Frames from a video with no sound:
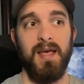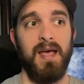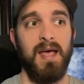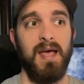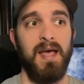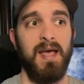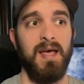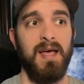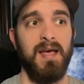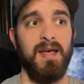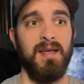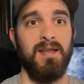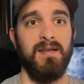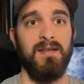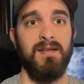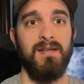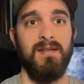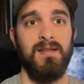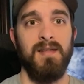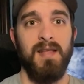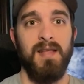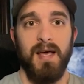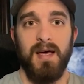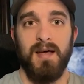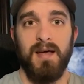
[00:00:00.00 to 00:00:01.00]
And
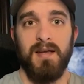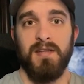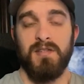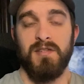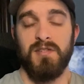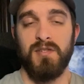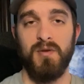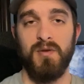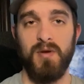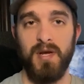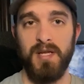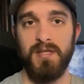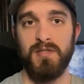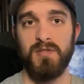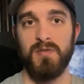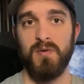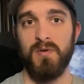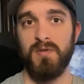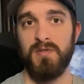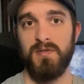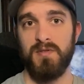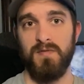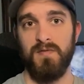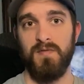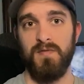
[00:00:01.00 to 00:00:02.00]
yeah, and it's a great
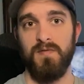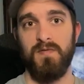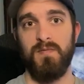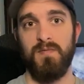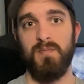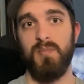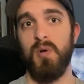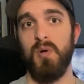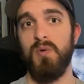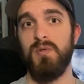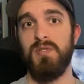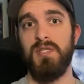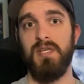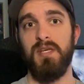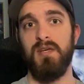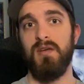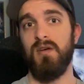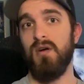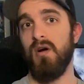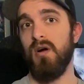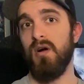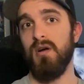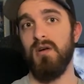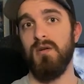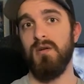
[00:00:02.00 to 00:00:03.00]
source of protein,
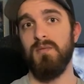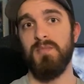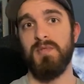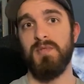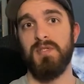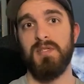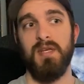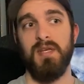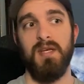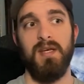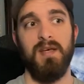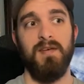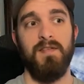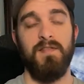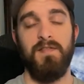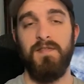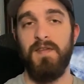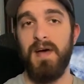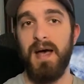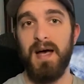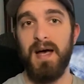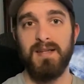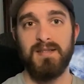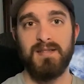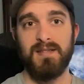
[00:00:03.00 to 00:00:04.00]
carbs,
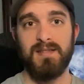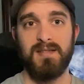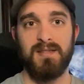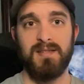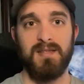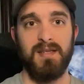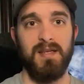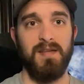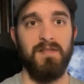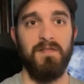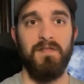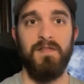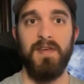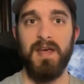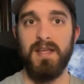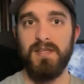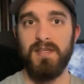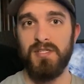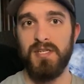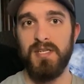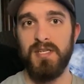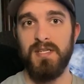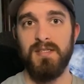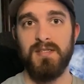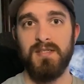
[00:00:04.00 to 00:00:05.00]
fats, and
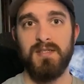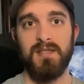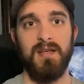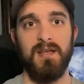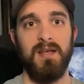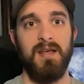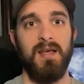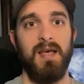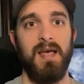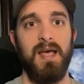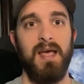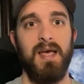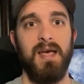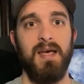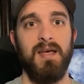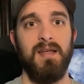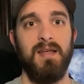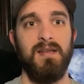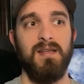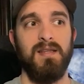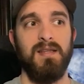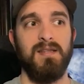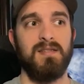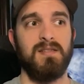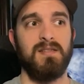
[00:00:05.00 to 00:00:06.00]
veggies. And
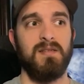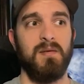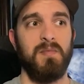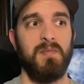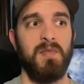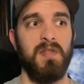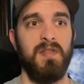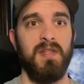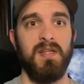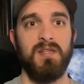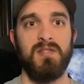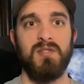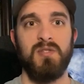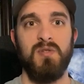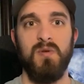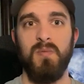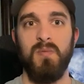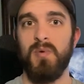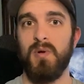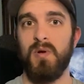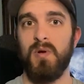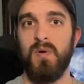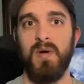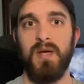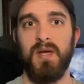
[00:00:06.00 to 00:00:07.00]
it's something that's
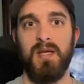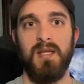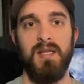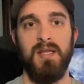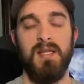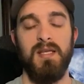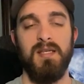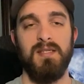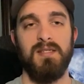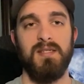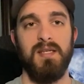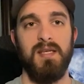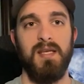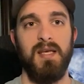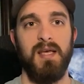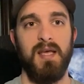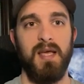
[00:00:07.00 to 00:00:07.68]
super quick and easy.